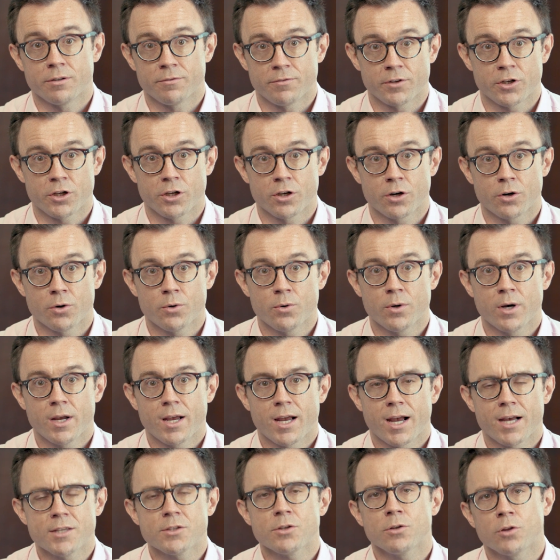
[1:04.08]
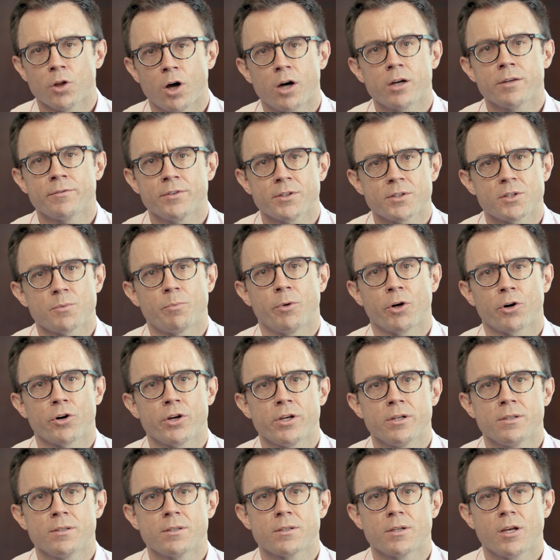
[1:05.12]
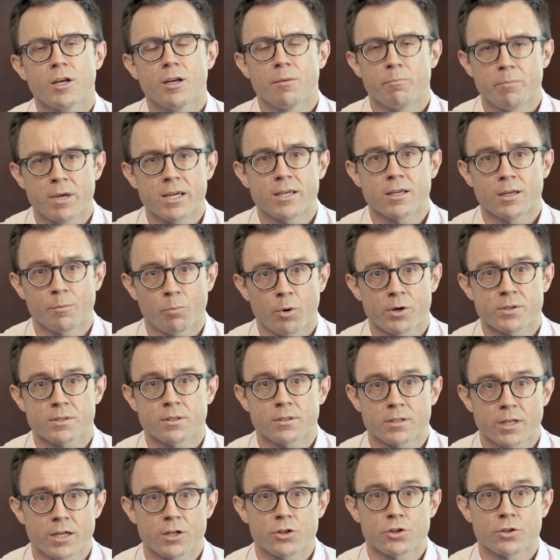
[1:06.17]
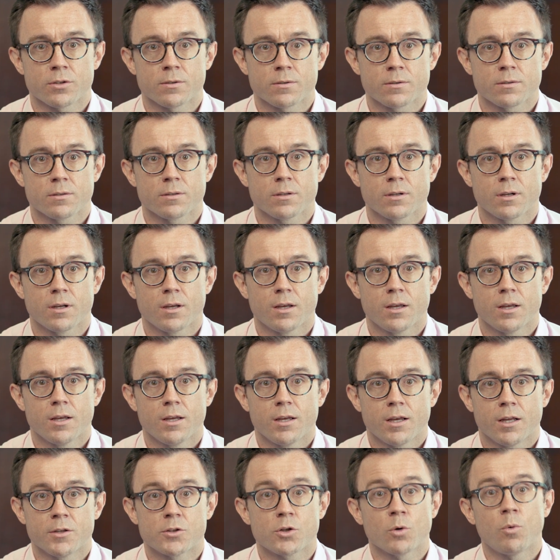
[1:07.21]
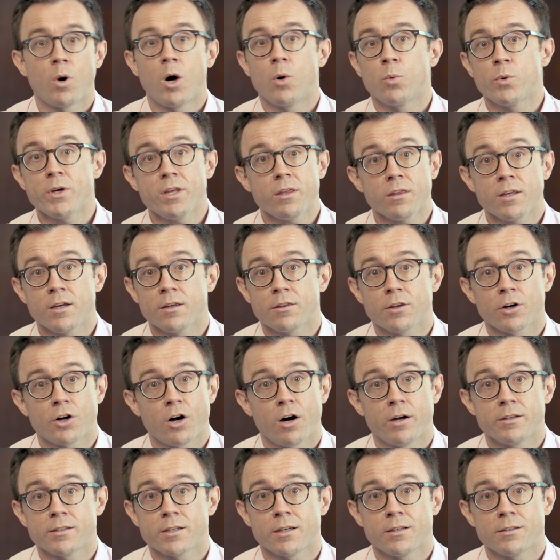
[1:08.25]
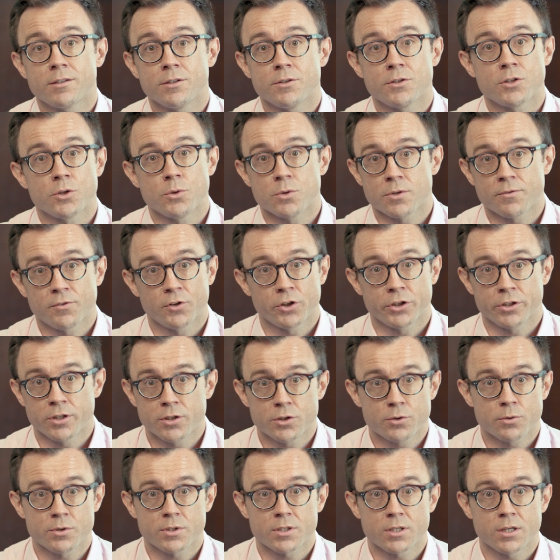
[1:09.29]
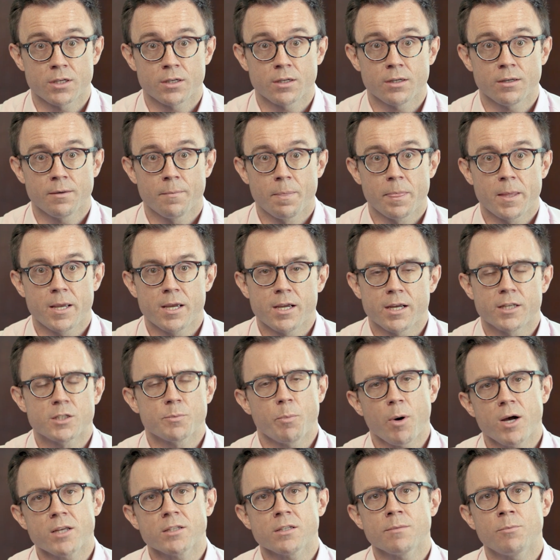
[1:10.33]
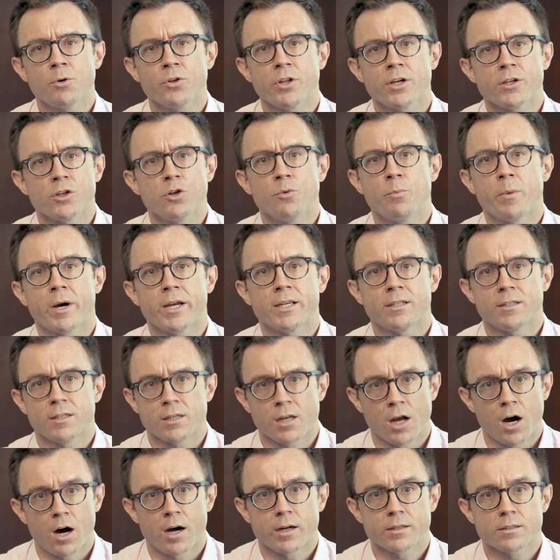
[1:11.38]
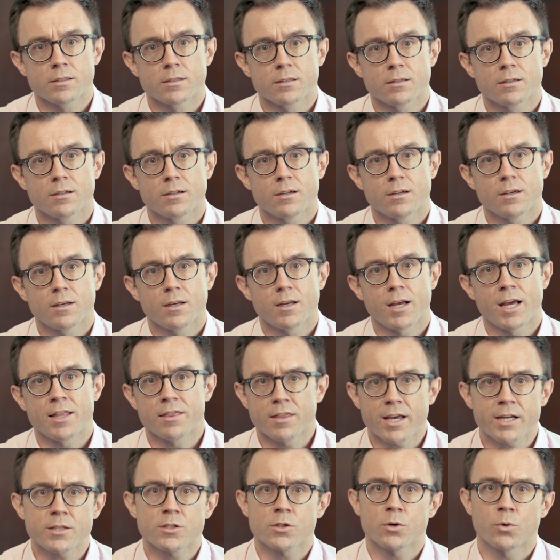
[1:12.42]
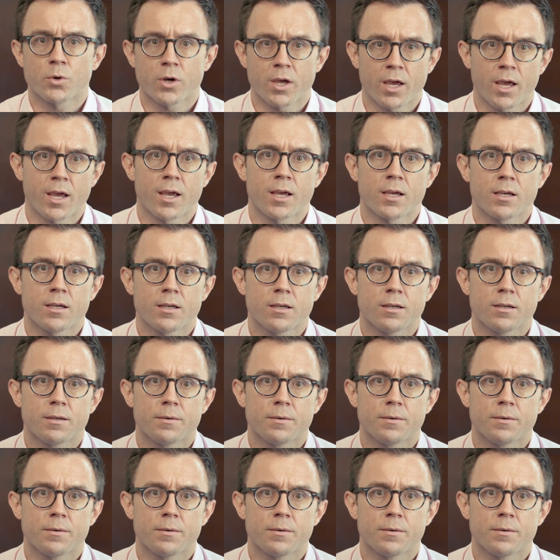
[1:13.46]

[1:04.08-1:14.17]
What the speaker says: the video has a lot of experience making presentations. And so while we think the content is useful and interesting, it's possible that you might not. And that's okay.